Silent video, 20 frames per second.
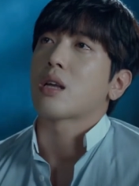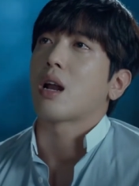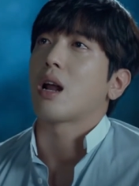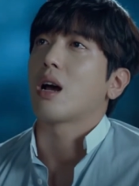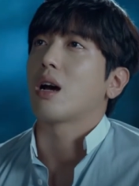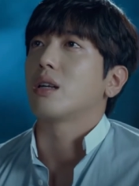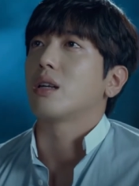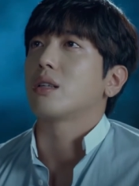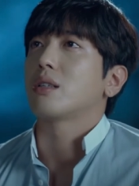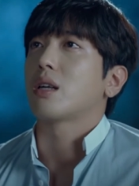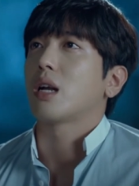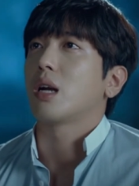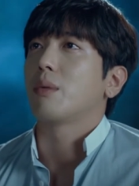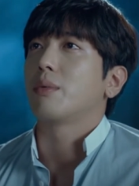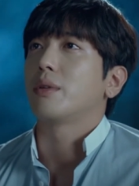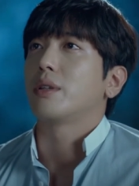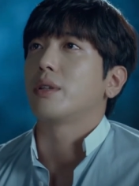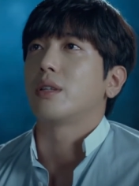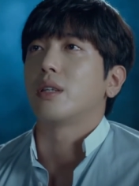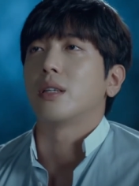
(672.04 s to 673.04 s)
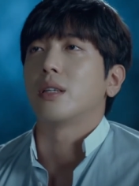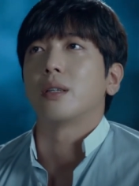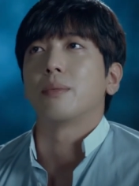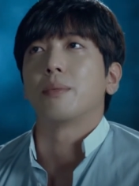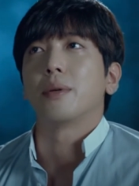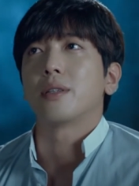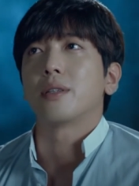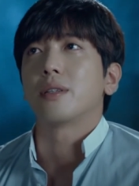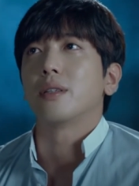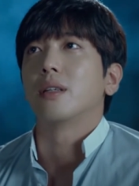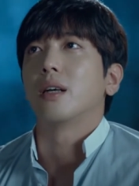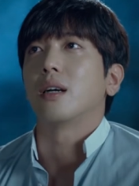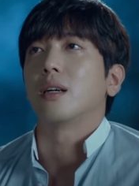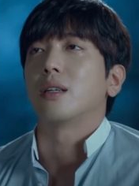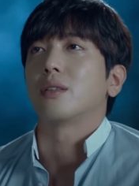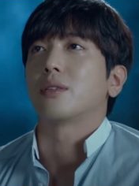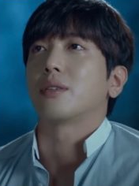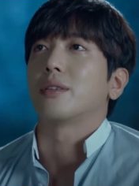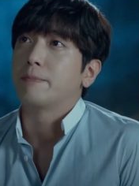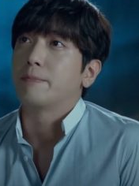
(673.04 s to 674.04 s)
a gentleman, and you may be
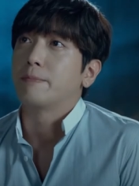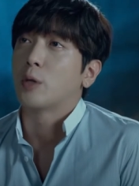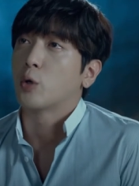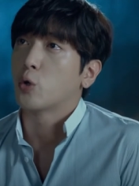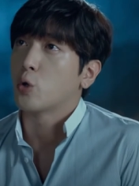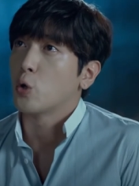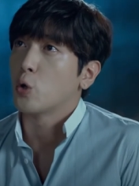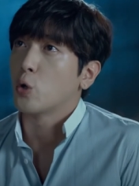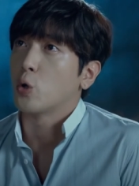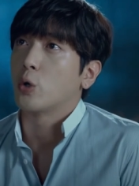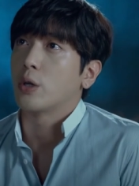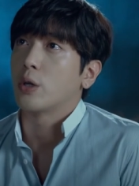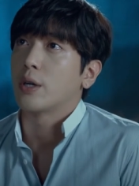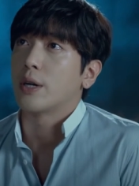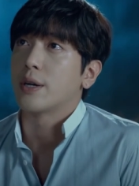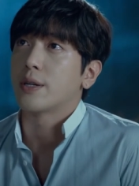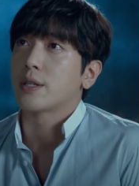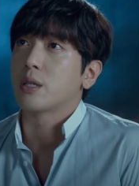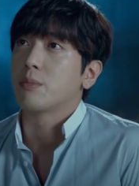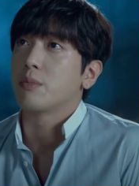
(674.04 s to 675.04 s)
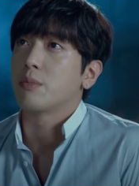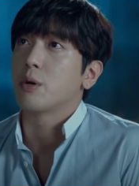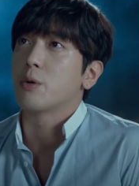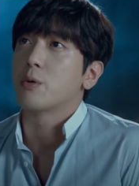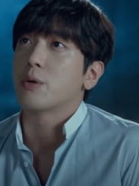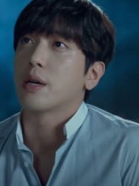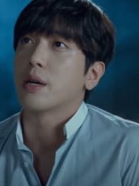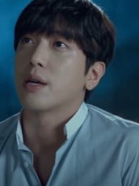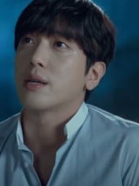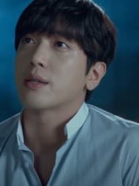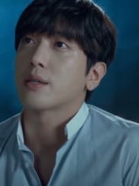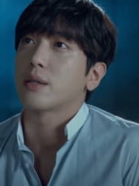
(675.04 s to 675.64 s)
like him. Then I tell